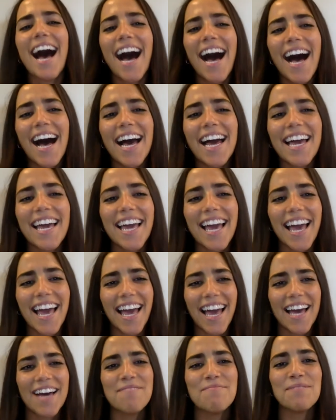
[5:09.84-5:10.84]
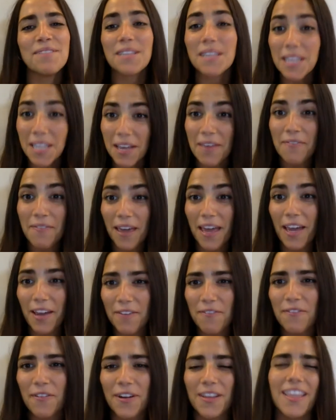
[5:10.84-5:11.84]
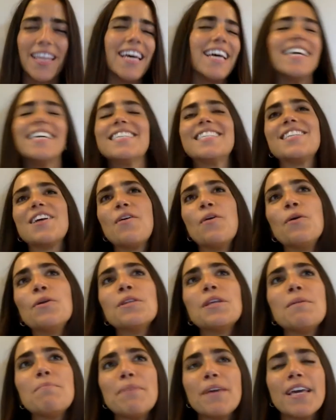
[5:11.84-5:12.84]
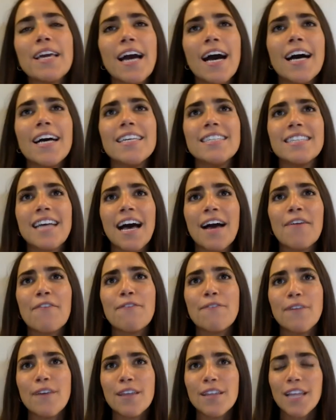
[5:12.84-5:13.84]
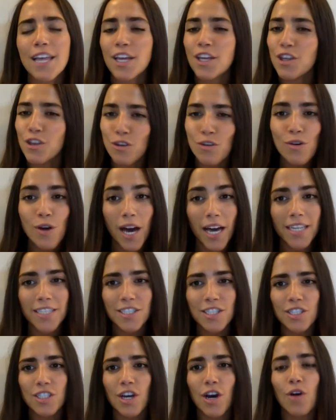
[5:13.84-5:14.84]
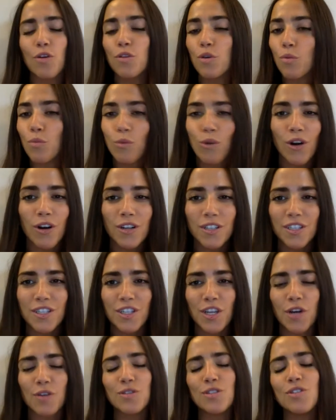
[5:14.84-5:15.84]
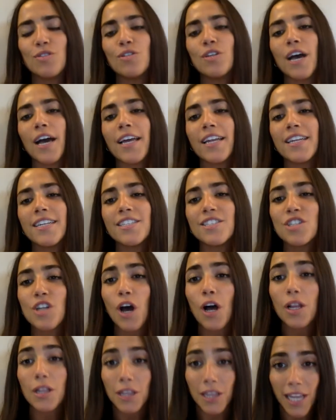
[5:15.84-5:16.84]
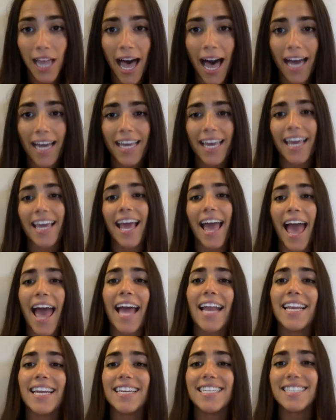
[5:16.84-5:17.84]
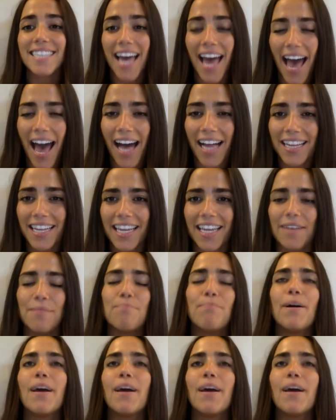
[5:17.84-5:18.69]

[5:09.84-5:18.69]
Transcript: I am living for this only because I feel like you guys know, the world knows, United is not lacking any talent.